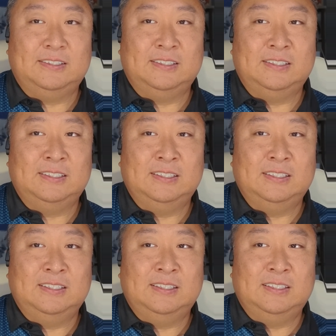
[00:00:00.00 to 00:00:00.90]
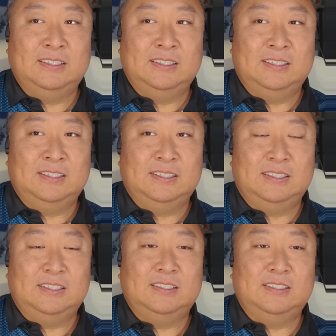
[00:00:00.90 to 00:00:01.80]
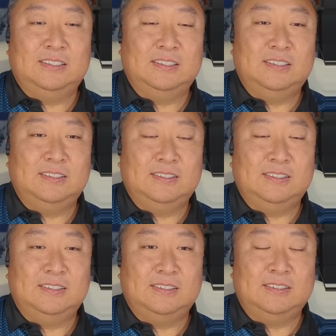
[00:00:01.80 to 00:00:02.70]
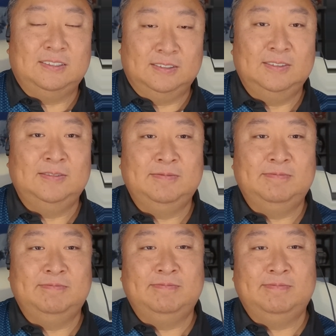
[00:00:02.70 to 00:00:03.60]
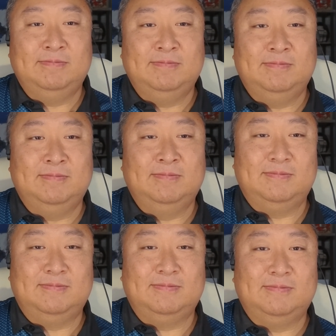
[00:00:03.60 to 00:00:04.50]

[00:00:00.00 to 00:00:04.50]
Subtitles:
This person isn't speaking.